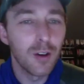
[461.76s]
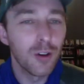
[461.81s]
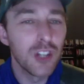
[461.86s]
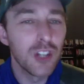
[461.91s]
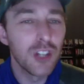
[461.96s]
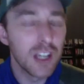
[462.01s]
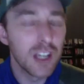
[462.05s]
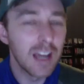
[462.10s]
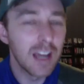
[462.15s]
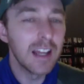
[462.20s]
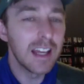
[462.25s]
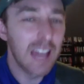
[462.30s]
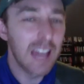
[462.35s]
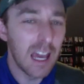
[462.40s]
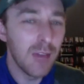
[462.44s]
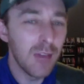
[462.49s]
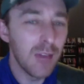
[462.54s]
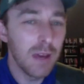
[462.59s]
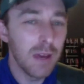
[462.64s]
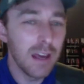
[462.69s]
she kind of came
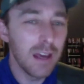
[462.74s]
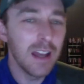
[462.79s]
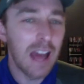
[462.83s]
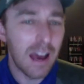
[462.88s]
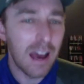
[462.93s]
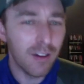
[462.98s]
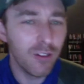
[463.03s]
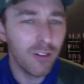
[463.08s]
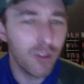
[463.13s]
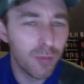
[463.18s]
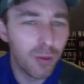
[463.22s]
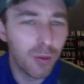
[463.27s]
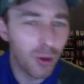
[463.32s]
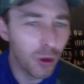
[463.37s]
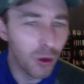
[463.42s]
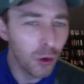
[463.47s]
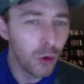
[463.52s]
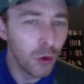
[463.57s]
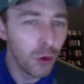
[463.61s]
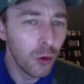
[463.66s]
in out of the
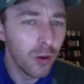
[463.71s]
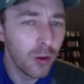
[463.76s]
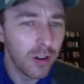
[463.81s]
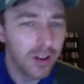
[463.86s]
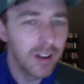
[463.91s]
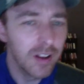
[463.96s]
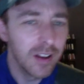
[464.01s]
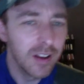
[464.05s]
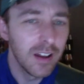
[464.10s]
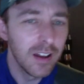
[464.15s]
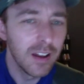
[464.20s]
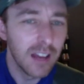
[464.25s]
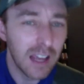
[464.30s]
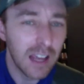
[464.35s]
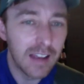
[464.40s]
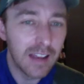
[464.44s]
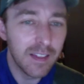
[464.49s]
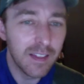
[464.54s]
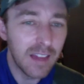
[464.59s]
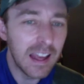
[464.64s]
blue, yeah. and
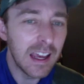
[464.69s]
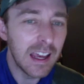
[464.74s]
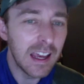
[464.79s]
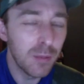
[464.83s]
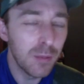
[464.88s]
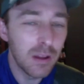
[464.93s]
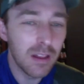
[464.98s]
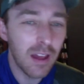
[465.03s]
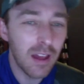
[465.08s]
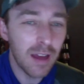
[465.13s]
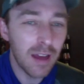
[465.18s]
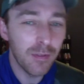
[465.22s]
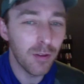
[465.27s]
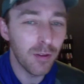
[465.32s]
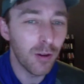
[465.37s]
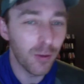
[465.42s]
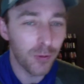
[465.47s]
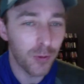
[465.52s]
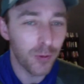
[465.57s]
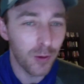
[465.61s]
they had been lifelong
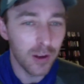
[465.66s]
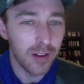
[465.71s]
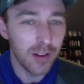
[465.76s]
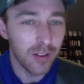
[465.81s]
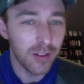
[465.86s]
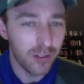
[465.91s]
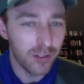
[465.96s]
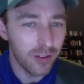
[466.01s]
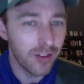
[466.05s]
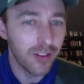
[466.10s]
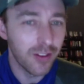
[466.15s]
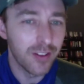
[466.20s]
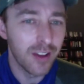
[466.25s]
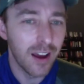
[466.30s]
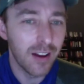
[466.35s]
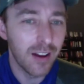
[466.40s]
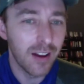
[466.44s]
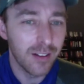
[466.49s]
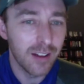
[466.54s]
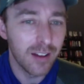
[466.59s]
friends this
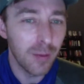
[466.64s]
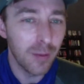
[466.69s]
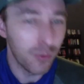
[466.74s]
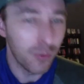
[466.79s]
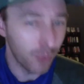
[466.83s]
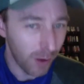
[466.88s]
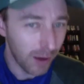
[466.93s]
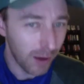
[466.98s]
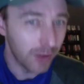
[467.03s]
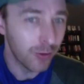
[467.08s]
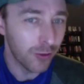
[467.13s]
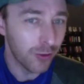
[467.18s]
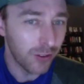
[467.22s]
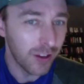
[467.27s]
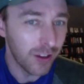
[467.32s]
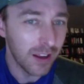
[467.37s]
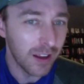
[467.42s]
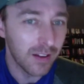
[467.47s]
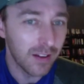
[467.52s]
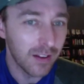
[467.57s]
entire time. So I
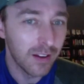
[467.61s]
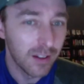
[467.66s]
understand